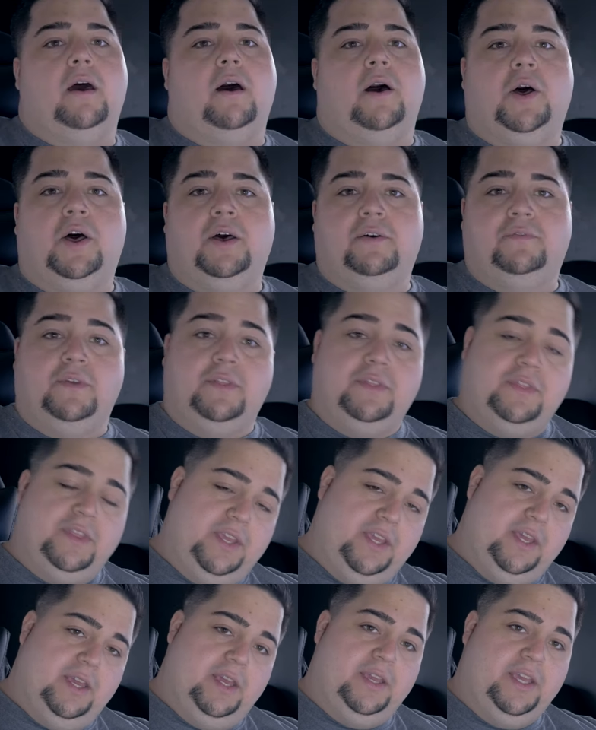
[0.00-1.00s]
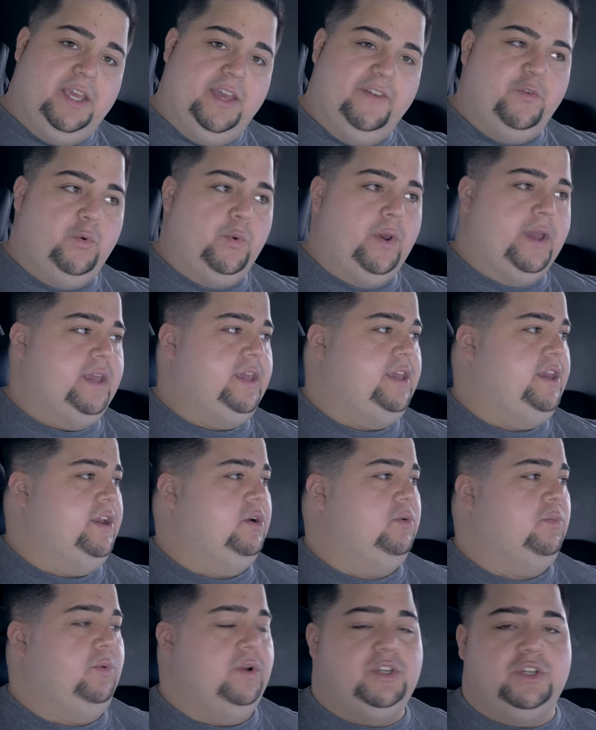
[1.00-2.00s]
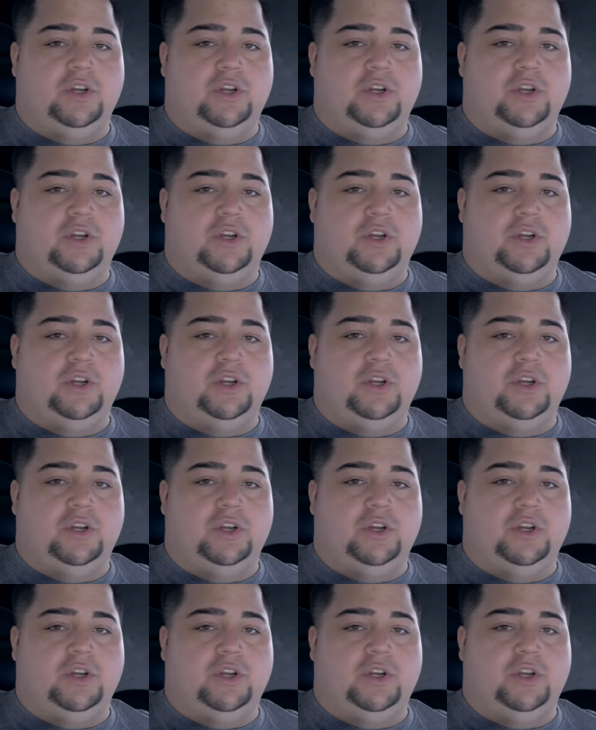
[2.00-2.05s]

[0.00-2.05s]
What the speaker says: of the giveaway here, which